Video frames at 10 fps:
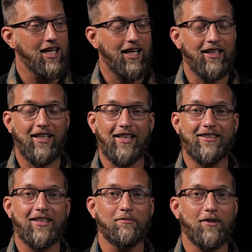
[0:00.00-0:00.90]
And that
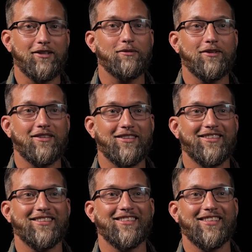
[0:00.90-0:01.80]
18 months
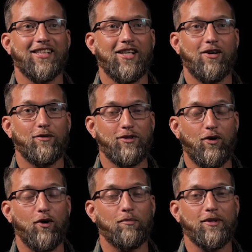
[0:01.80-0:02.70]
was a
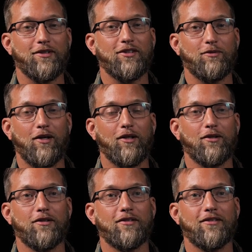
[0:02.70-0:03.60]
hard pill to
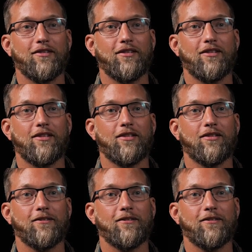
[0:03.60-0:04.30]
swallow, you know.